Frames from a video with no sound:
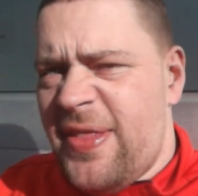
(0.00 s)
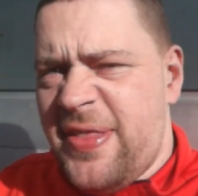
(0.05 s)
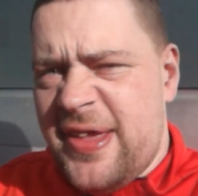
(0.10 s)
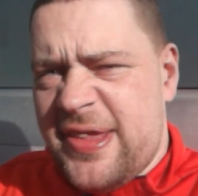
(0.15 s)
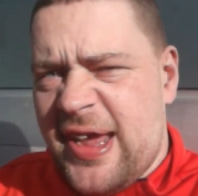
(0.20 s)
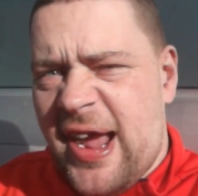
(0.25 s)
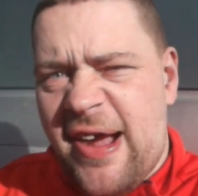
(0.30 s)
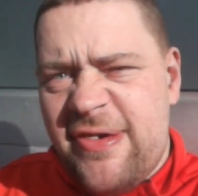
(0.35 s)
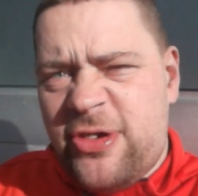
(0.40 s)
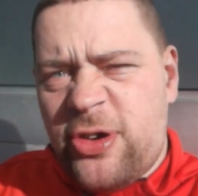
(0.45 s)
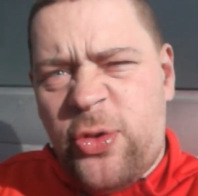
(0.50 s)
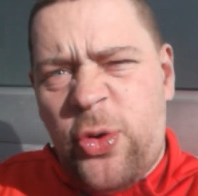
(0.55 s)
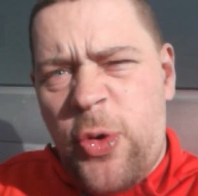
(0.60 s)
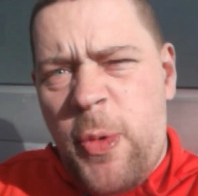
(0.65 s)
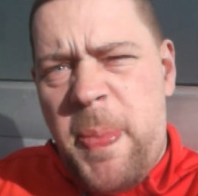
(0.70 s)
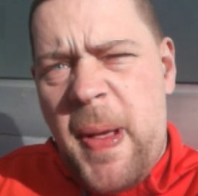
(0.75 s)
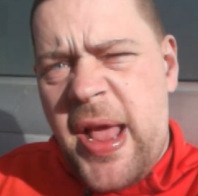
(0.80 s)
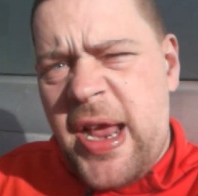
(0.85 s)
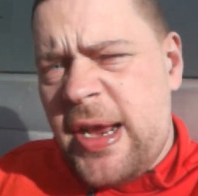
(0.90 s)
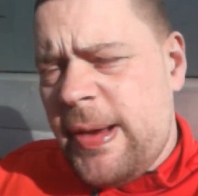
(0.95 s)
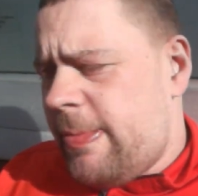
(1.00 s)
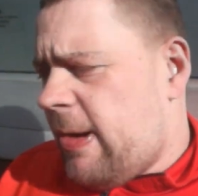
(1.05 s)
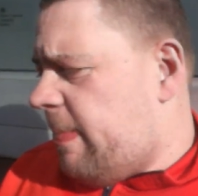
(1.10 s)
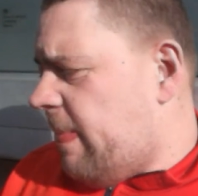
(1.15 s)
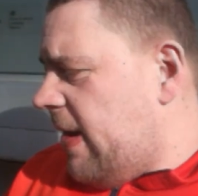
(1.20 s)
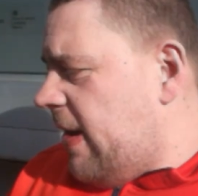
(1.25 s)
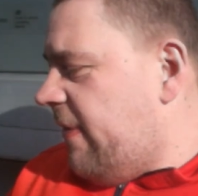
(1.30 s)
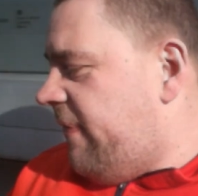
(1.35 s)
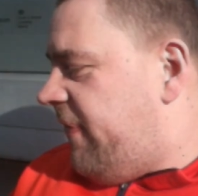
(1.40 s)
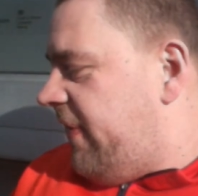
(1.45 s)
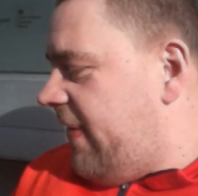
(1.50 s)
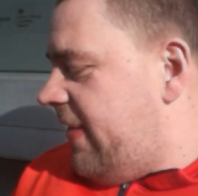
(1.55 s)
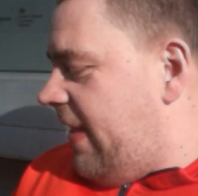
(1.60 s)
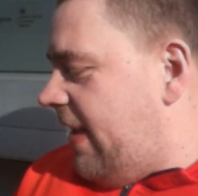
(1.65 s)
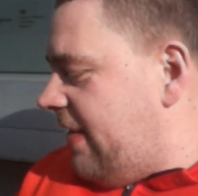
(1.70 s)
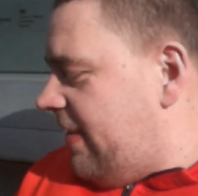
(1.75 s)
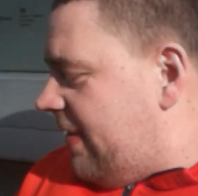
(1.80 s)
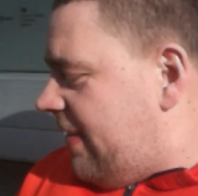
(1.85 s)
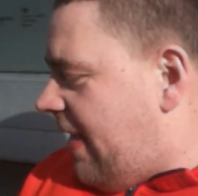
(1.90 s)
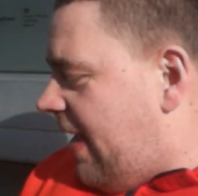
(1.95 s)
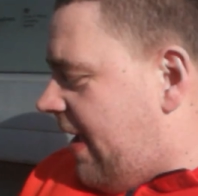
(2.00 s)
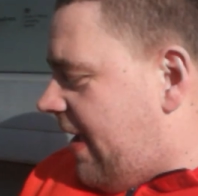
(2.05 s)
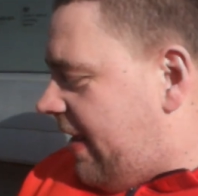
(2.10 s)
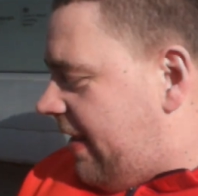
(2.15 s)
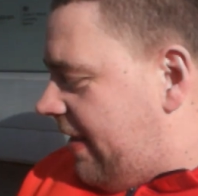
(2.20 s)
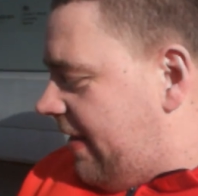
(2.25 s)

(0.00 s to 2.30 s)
they don't have to call a Bakermobile for you then, do they?